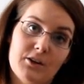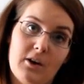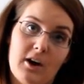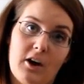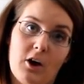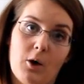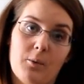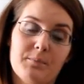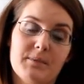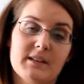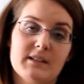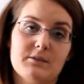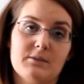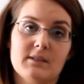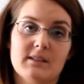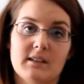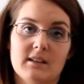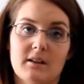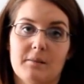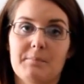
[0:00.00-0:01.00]
I hope this
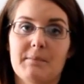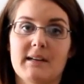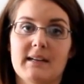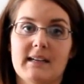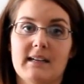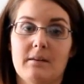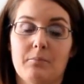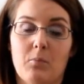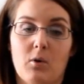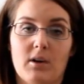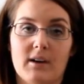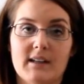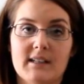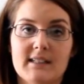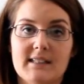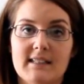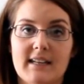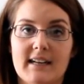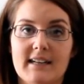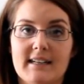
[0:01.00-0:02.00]
was a little bit more
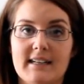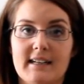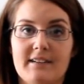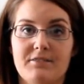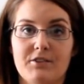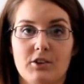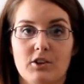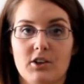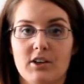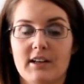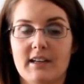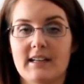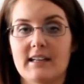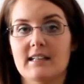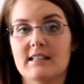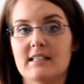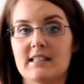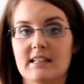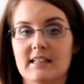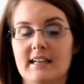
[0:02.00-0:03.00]
insight if you're looking
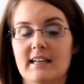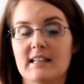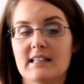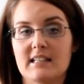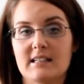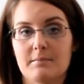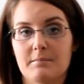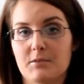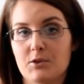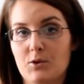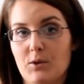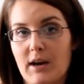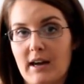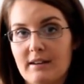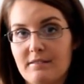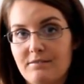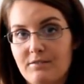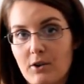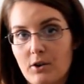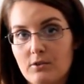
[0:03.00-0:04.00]
into getting some new
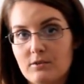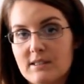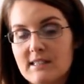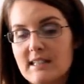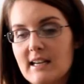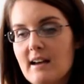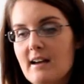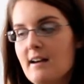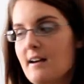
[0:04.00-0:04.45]
headphones.